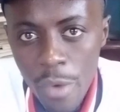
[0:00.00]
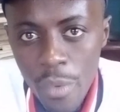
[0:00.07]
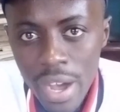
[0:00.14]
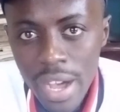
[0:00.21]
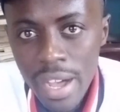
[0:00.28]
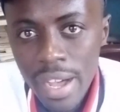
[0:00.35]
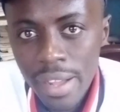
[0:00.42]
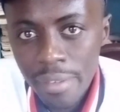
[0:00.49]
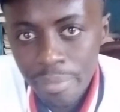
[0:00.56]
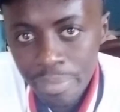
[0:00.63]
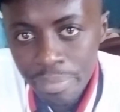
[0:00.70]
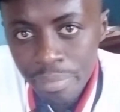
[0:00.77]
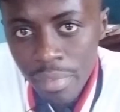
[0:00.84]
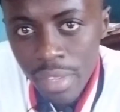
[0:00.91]
our
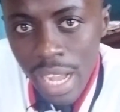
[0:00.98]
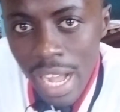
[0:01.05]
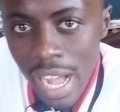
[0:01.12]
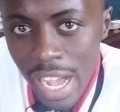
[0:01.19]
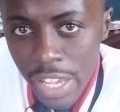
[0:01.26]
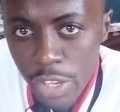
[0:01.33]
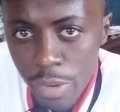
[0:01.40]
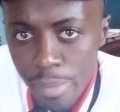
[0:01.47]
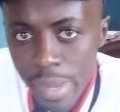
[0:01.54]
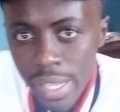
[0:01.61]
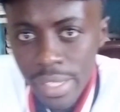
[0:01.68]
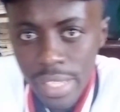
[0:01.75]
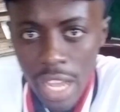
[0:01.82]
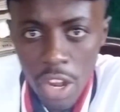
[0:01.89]

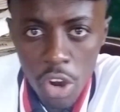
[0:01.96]
arguments